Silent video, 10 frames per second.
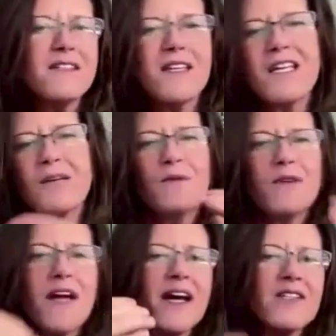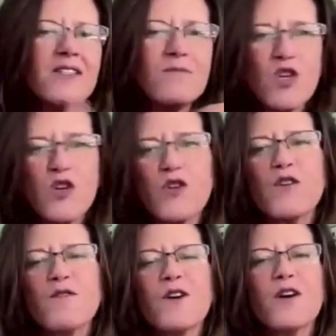team and we had some
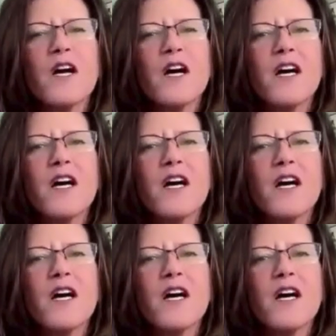turnover.